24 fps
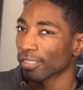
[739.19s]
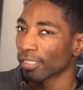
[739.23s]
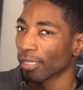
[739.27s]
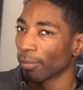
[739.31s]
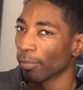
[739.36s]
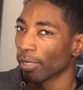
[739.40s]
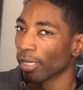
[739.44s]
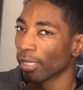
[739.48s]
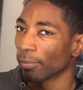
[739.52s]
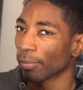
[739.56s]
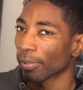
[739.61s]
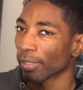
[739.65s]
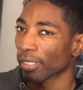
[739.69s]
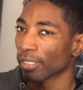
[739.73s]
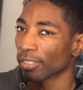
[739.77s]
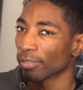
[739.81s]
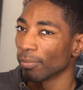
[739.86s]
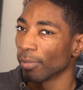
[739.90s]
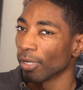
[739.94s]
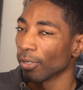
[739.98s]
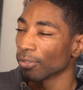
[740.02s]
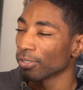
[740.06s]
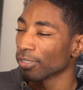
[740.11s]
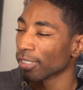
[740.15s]
summon it
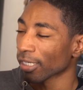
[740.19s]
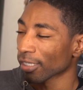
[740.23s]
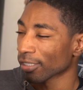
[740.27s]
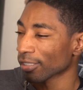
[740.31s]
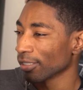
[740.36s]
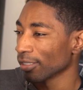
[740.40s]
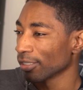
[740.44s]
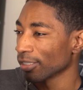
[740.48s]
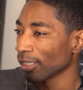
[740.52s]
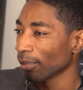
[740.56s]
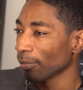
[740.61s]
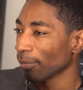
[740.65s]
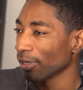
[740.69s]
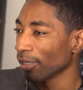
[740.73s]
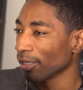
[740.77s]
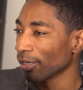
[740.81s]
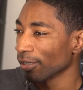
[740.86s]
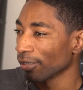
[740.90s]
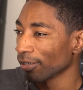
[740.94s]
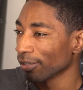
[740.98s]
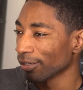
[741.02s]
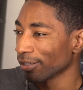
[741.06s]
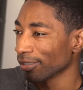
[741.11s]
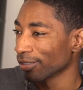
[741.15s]
because most decks that summon
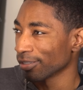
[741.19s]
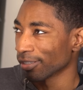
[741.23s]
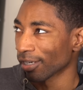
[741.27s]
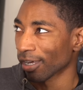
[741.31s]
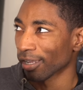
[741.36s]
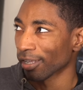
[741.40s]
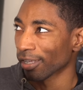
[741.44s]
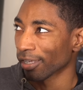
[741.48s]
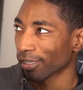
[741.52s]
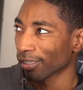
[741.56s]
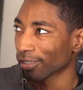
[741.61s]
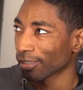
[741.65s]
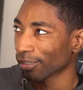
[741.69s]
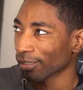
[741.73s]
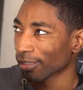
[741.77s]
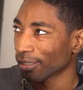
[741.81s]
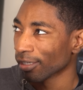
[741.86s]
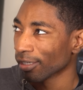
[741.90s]
it, it's not like